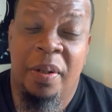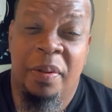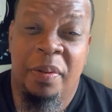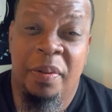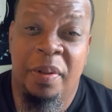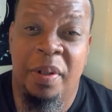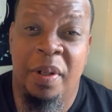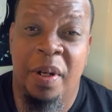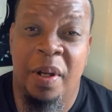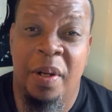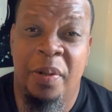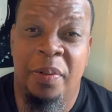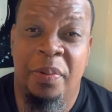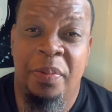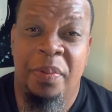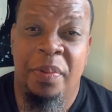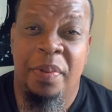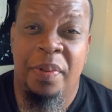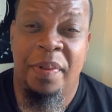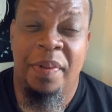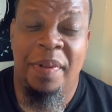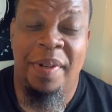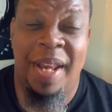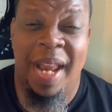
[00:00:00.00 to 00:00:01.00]
You know,
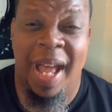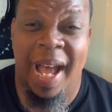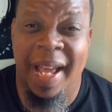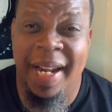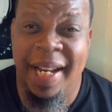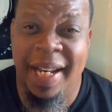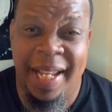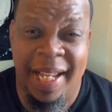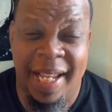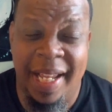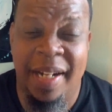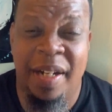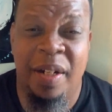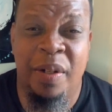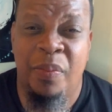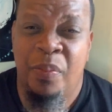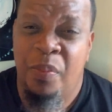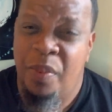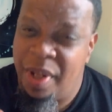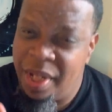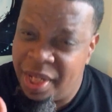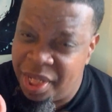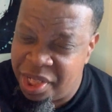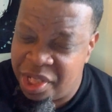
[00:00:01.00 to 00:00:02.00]
not hidden.
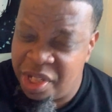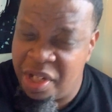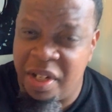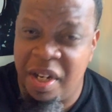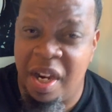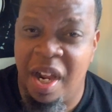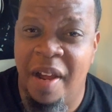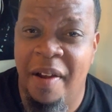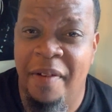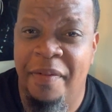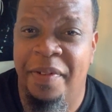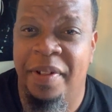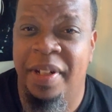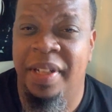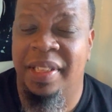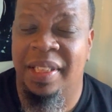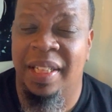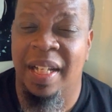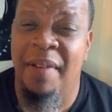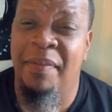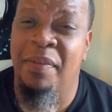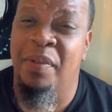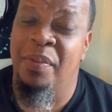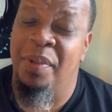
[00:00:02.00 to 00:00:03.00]
What is your confidence
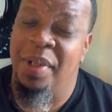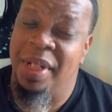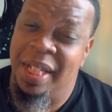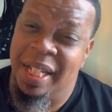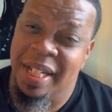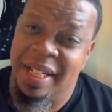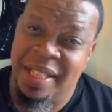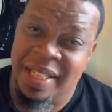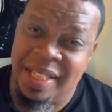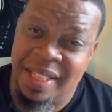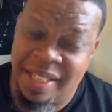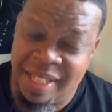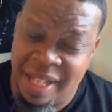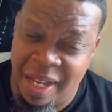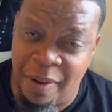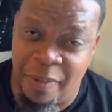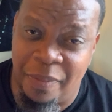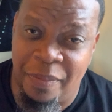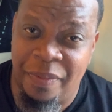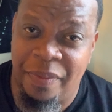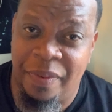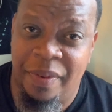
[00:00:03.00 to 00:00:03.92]
level in yourself?